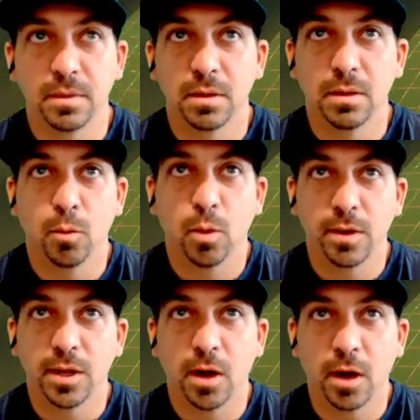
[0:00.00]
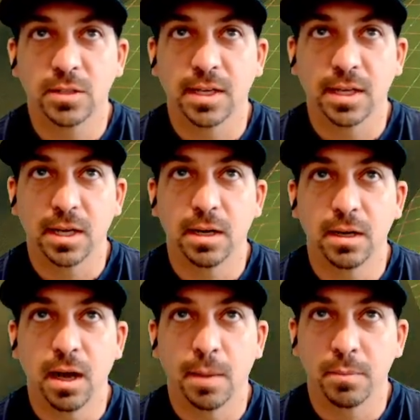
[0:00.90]
what are the odds I get
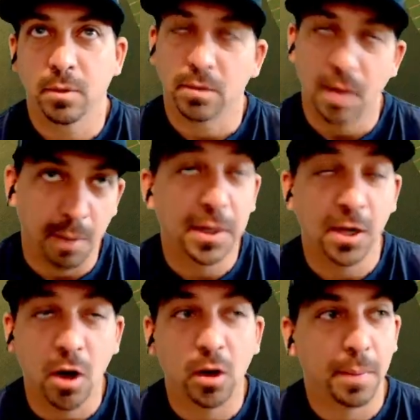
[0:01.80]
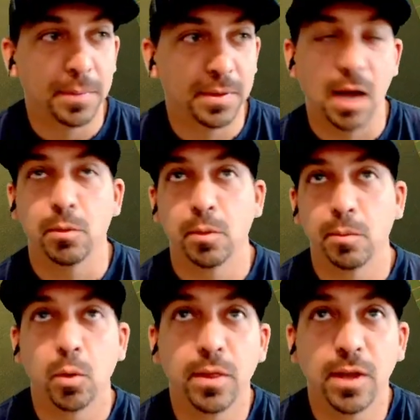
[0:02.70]
up, or I'm going to call it up and down.
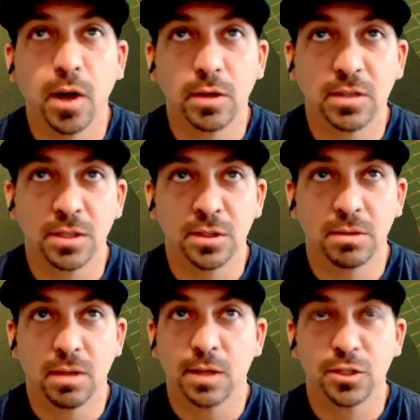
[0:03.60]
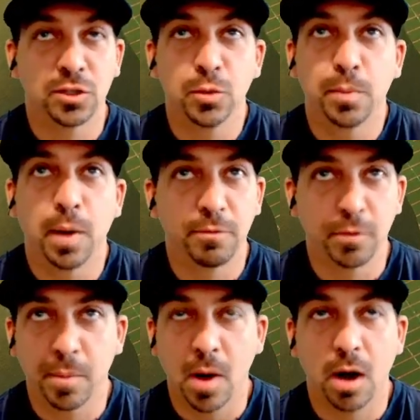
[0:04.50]
What are the odds I just 2-putt for
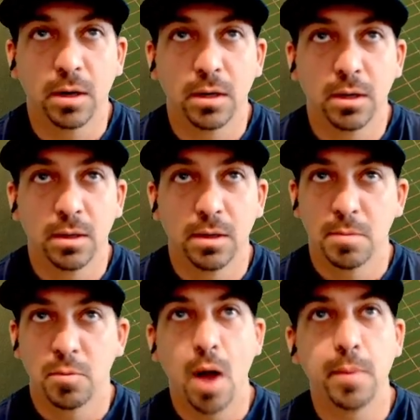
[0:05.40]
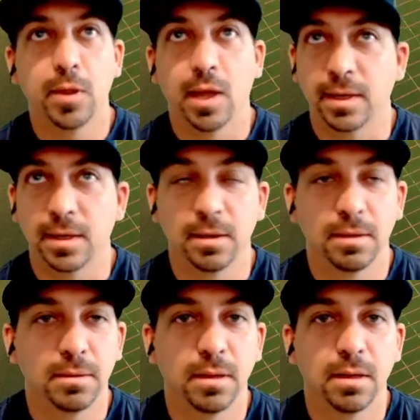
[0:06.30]
par? Probably like
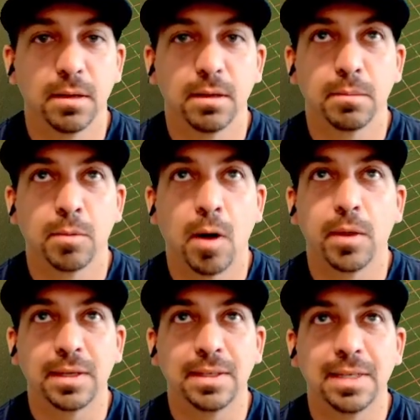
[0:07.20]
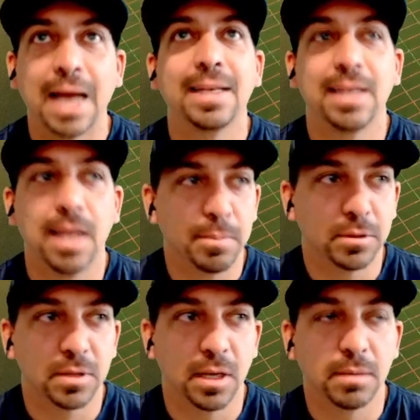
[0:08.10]

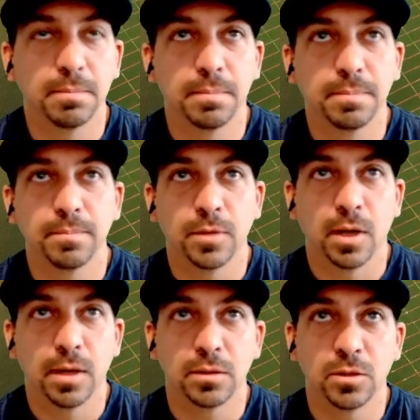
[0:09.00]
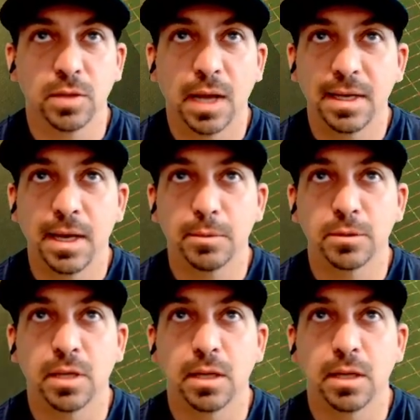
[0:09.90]
98%. All right, so 98%.